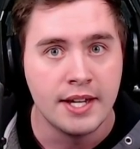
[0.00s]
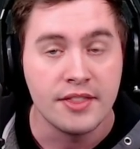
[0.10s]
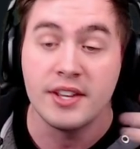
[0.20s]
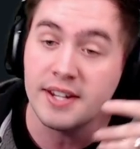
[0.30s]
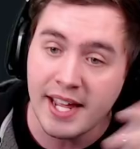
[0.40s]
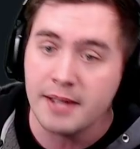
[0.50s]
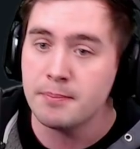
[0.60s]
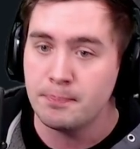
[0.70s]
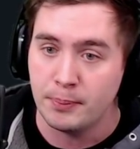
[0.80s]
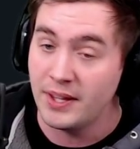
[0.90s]
the
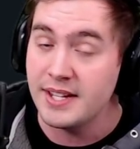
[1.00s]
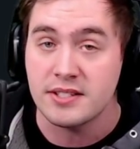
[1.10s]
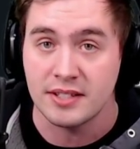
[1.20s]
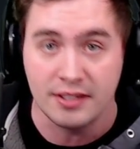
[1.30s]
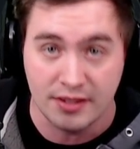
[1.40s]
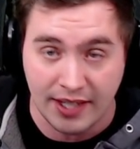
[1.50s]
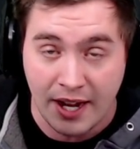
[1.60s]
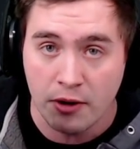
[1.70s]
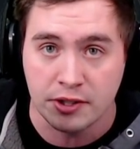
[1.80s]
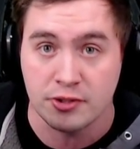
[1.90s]
name plates, the, the
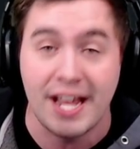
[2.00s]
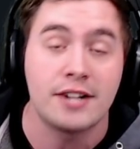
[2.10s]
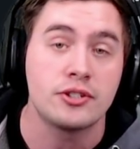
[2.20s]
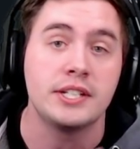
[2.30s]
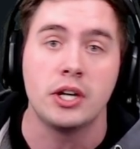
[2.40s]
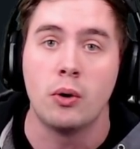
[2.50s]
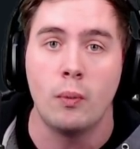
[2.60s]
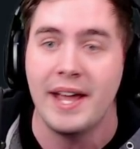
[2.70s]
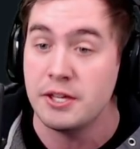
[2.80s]
characters actually go away.